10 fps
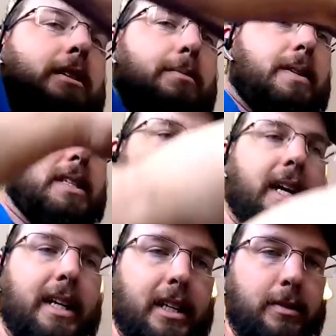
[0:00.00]
just
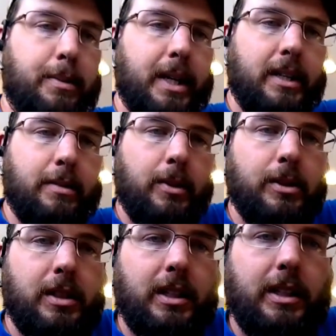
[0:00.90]
miscellaneous bits,
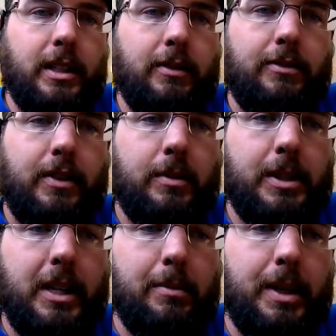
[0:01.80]
mostly
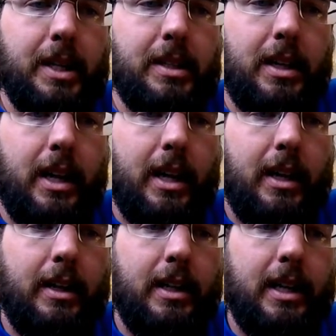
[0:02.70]
Phillips head bits
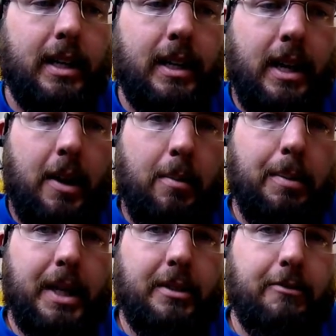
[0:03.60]
and uh,
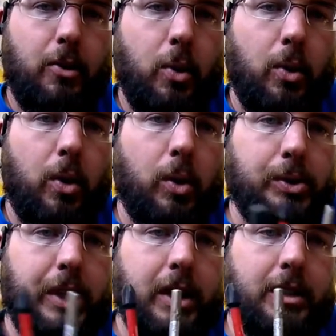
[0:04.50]
bits for hole
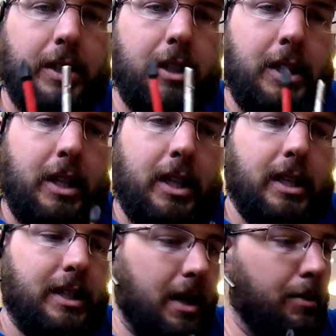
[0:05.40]
saws
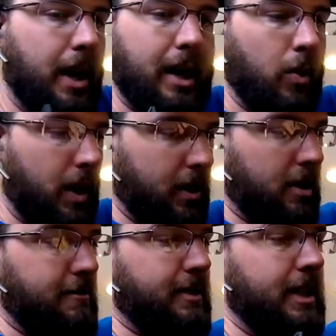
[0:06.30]
because they break quite
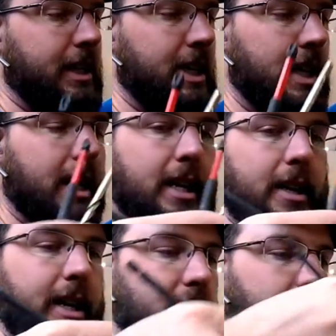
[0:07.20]
often. Uh,
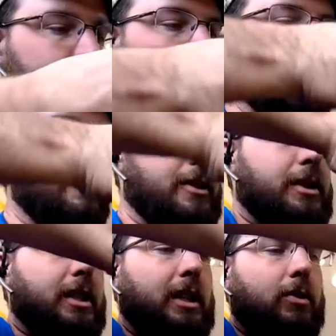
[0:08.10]
that's going to be the
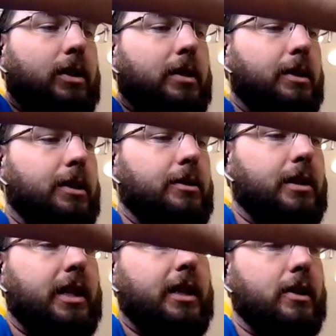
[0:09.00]
first thing that we're going to be
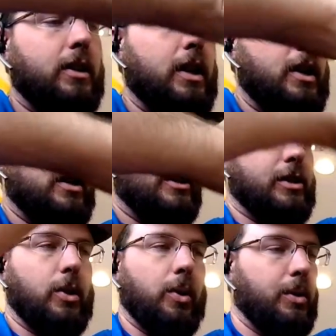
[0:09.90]
using here.
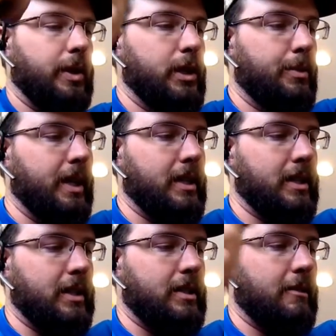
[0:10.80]
Just quarter inch bits
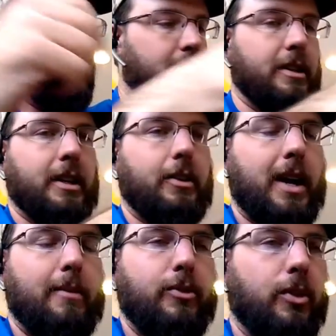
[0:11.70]
and stuff that you're going to
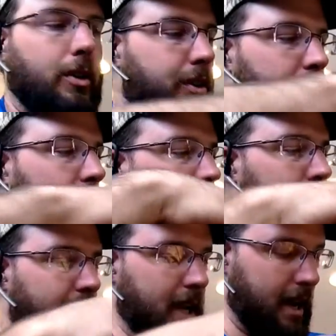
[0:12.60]
grab for all the
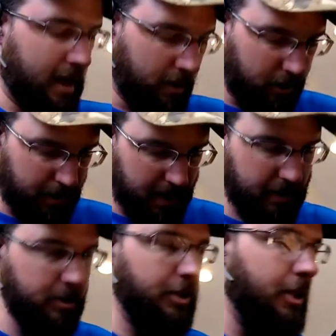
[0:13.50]
time in that outer
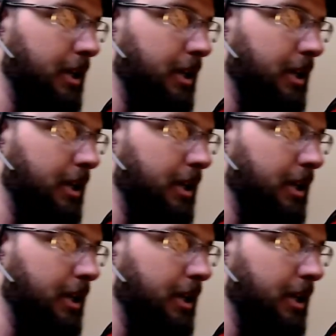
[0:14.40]
pouch.